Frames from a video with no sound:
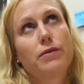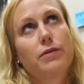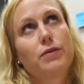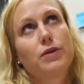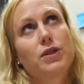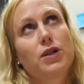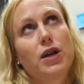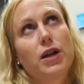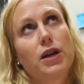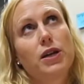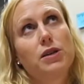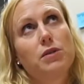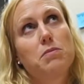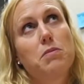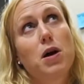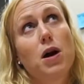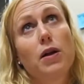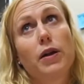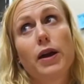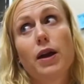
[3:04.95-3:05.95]
I was talking to
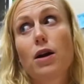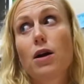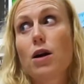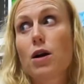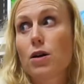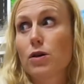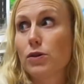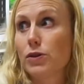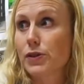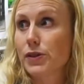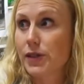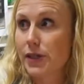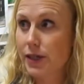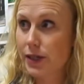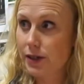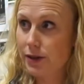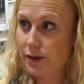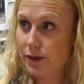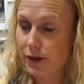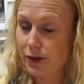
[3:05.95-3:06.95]
Molly
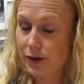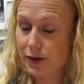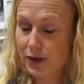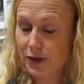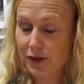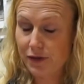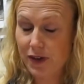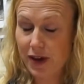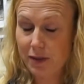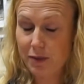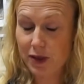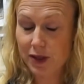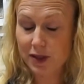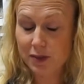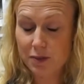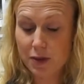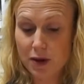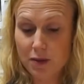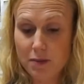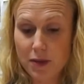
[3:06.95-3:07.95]
Carlson, the fabulous
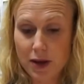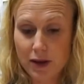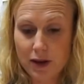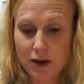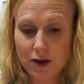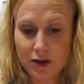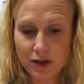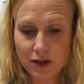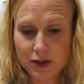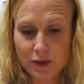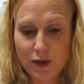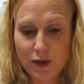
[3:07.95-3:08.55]
Molly Carlson.